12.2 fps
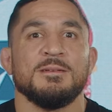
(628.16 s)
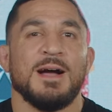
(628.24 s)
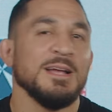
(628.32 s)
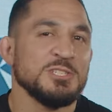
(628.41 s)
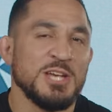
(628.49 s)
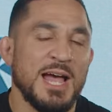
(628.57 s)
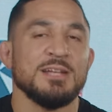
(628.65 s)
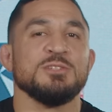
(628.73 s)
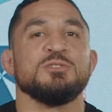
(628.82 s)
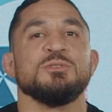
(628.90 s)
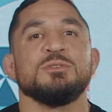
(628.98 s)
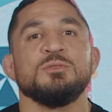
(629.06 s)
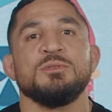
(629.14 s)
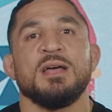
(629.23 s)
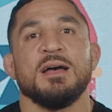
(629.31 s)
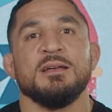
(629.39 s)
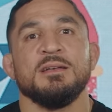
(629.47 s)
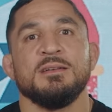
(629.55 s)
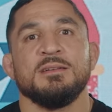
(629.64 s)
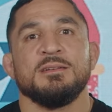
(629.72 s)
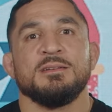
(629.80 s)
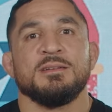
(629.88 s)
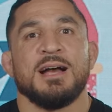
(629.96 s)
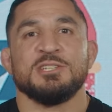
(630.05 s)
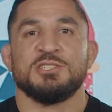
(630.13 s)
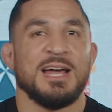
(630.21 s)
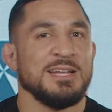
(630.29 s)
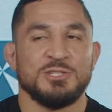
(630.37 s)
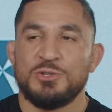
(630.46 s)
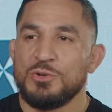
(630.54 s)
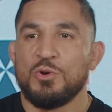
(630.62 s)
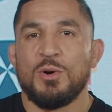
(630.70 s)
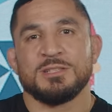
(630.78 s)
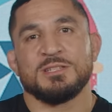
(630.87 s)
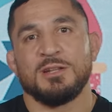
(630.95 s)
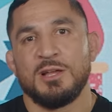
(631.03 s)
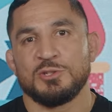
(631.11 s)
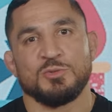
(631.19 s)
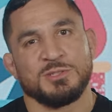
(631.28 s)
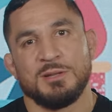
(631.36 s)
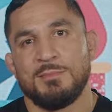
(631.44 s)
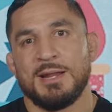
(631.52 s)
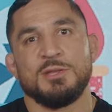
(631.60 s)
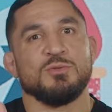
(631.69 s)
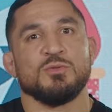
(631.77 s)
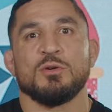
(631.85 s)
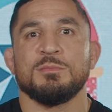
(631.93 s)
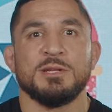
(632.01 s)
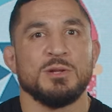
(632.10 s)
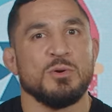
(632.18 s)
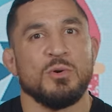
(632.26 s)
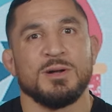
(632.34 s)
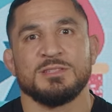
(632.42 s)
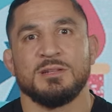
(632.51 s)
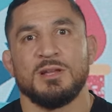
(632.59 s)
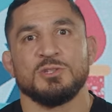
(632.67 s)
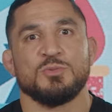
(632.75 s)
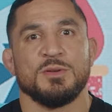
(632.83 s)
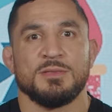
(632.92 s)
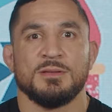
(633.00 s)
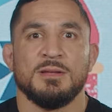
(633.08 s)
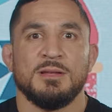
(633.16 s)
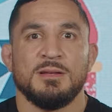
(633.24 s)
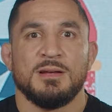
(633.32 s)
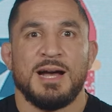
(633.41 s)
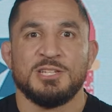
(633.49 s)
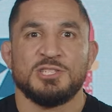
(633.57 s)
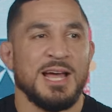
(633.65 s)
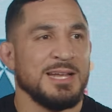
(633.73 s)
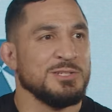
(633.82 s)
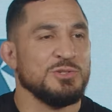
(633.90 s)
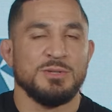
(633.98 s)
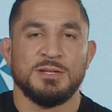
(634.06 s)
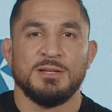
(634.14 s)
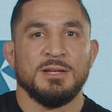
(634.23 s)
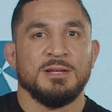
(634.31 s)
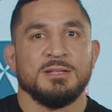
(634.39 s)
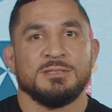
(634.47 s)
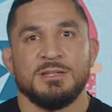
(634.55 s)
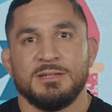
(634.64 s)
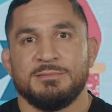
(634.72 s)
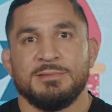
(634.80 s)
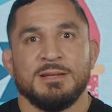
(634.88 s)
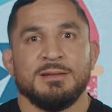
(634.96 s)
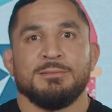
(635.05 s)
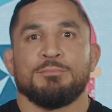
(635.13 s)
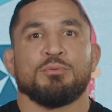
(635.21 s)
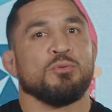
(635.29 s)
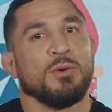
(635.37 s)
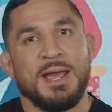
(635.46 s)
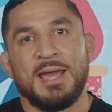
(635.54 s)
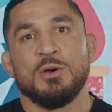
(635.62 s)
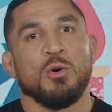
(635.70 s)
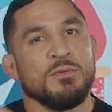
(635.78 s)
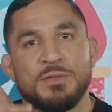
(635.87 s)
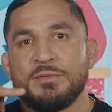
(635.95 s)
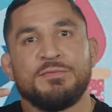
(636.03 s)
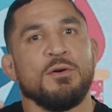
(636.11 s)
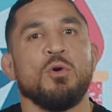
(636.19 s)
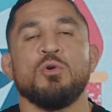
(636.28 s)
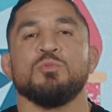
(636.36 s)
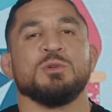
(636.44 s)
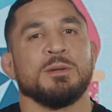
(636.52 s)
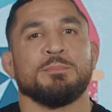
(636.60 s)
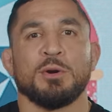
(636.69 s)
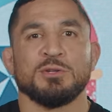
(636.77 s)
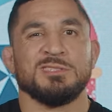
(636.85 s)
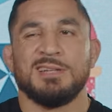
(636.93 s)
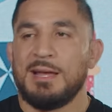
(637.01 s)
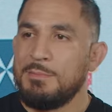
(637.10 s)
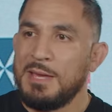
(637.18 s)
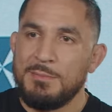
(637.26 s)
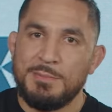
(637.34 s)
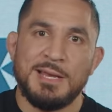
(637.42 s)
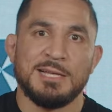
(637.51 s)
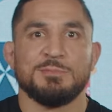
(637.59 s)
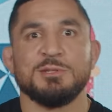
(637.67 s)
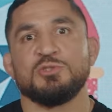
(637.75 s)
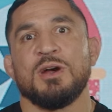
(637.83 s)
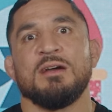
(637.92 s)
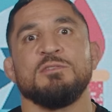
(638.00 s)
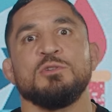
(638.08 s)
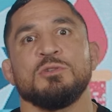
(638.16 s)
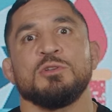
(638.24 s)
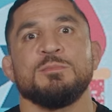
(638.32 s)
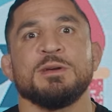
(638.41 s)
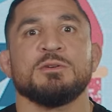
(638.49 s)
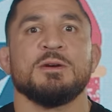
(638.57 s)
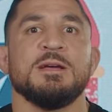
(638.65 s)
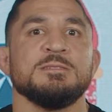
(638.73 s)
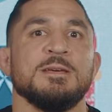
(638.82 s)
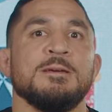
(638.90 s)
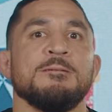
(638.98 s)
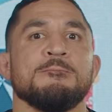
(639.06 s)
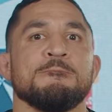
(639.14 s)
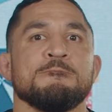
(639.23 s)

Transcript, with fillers: I challenge you to do that. I challenge you to go out to lunch with somebody you normally don't go out to lunch with. I challenge you to, to pray over the phone with the person that maybe has been driving you a little bit crazy.